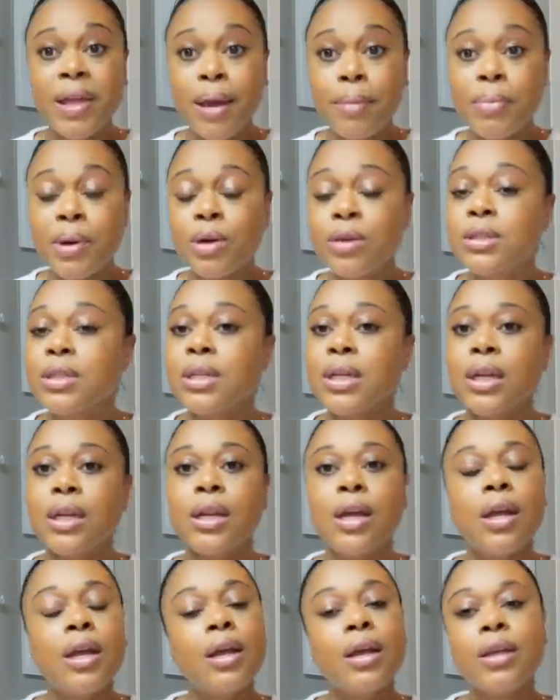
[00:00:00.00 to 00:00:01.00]
that
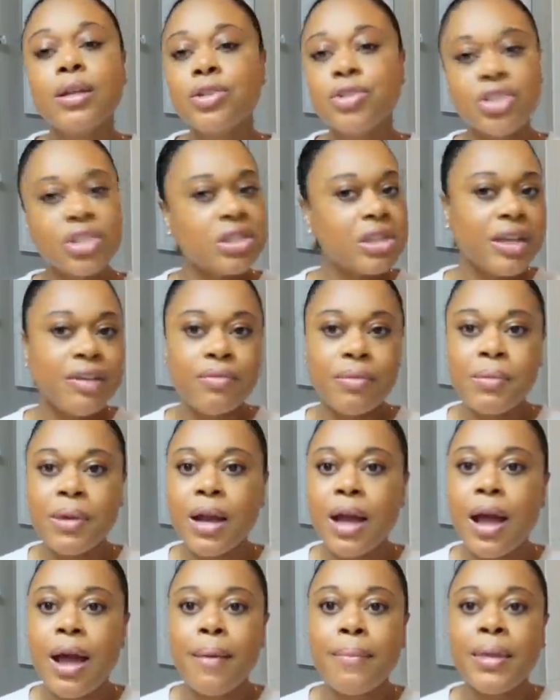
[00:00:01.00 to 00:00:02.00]
person just leave them a
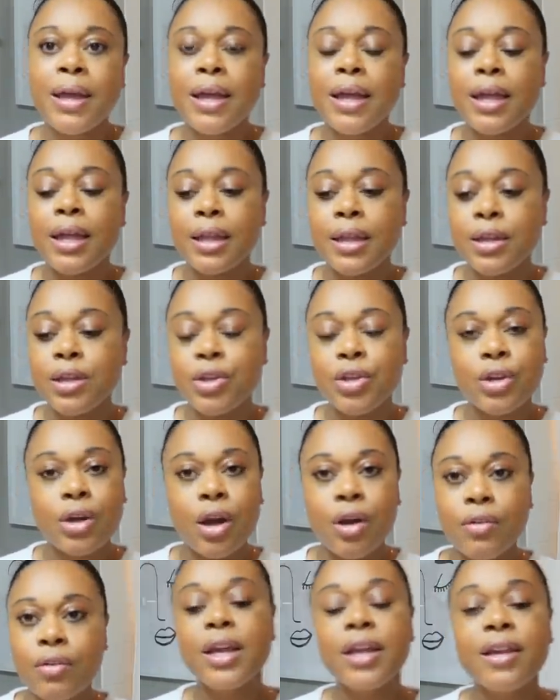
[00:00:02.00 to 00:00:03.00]
comment and, you
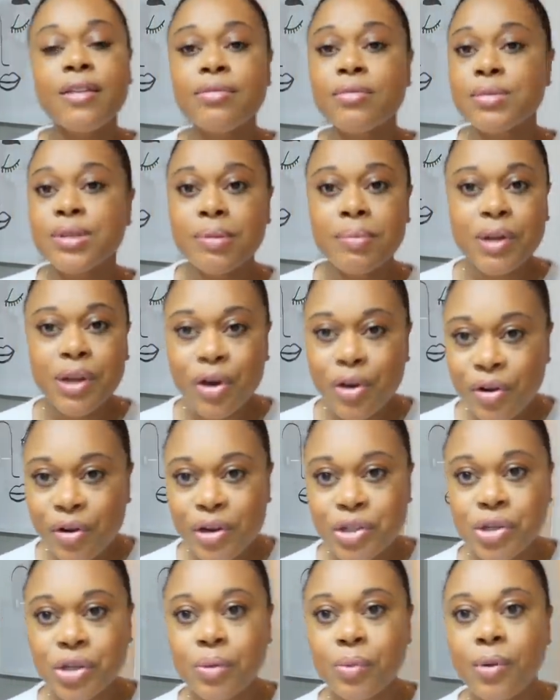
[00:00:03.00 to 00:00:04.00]
know, give them some
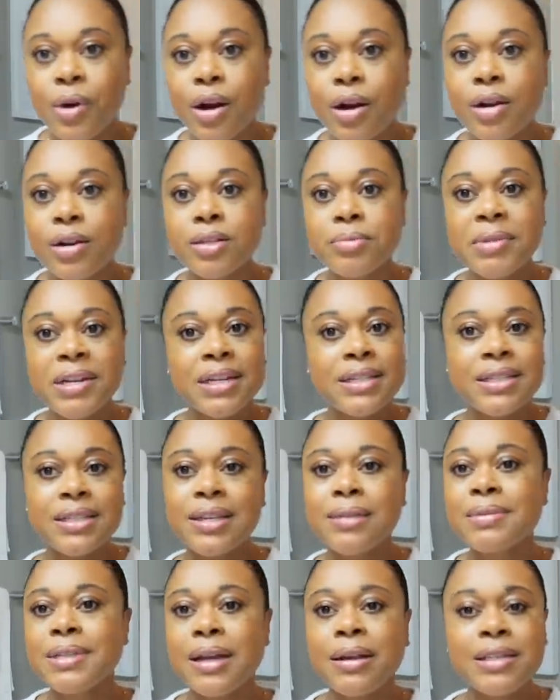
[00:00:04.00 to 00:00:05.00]
encouraging words because
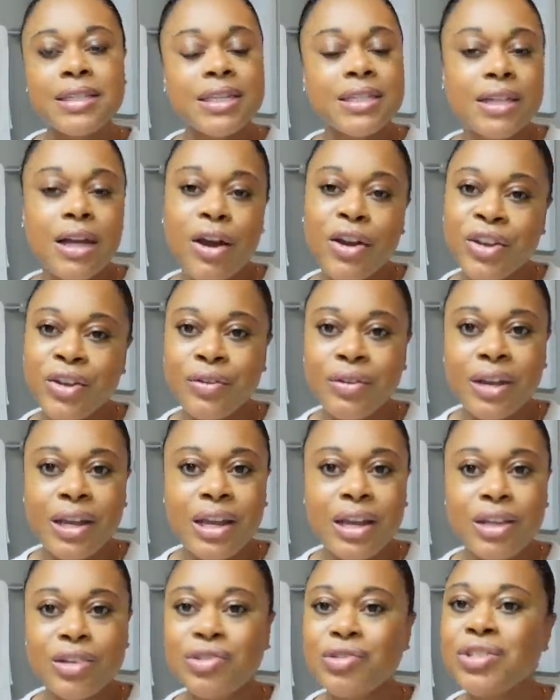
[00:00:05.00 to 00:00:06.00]
sometimes that's all you
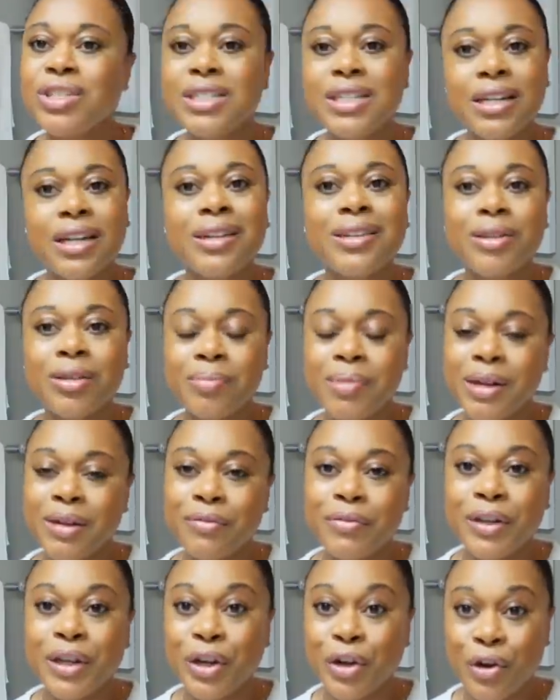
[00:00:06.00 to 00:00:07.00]
need. You just need a little bit
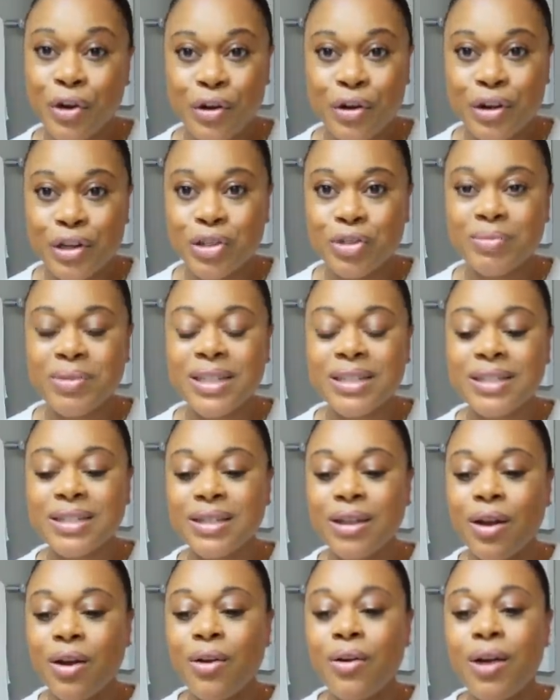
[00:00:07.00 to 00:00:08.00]
of encouragement.
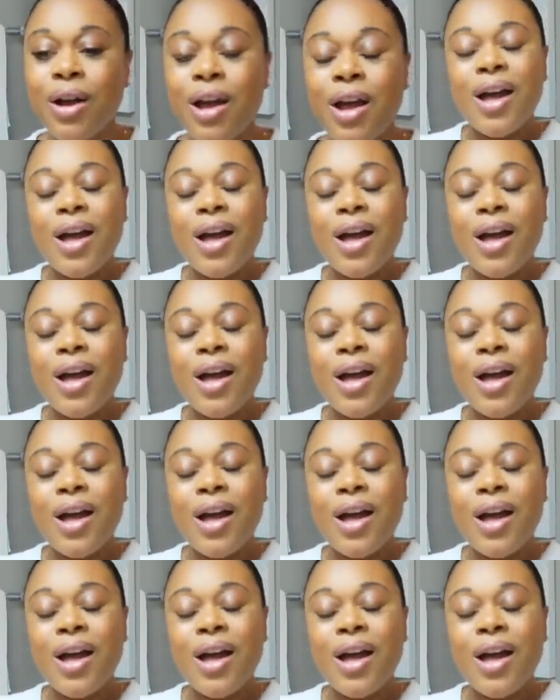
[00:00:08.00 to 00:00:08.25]
So